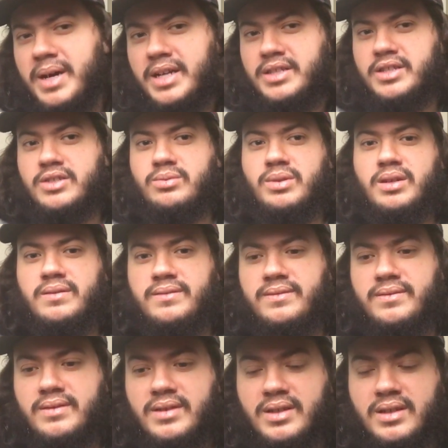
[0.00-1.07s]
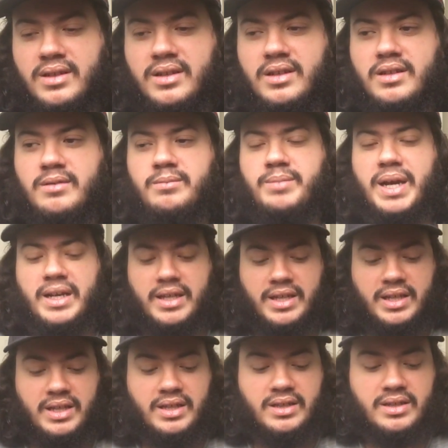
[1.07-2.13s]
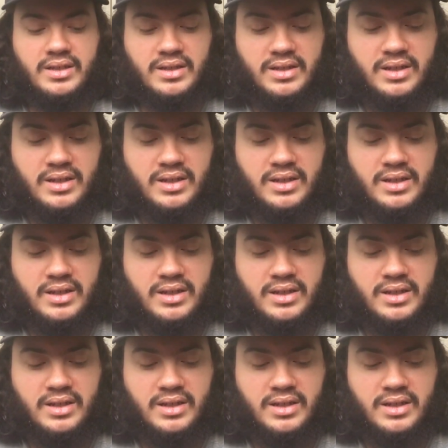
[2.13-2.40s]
matches with Becky.